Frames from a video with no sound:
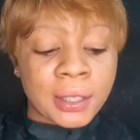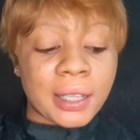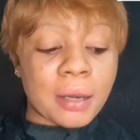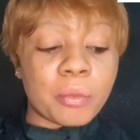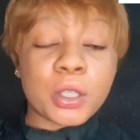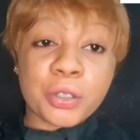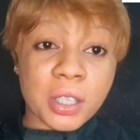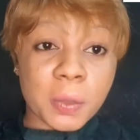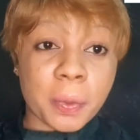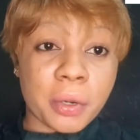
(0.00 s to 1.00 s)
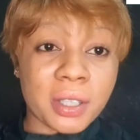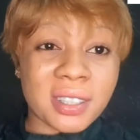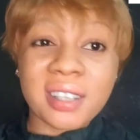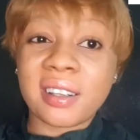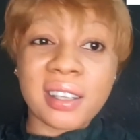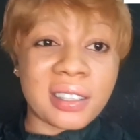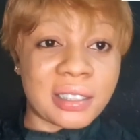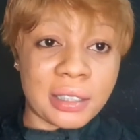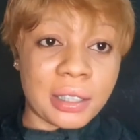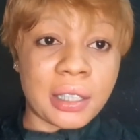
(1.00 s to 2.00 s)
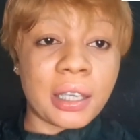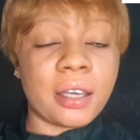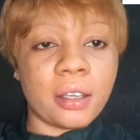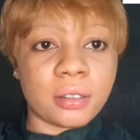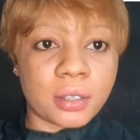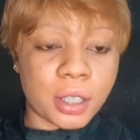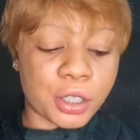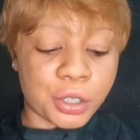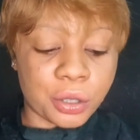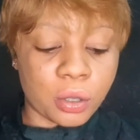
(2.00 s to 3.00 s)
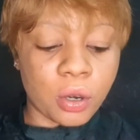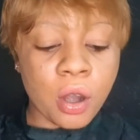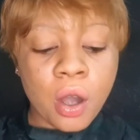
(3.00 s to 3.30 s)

they are more transparent and less thick in texture,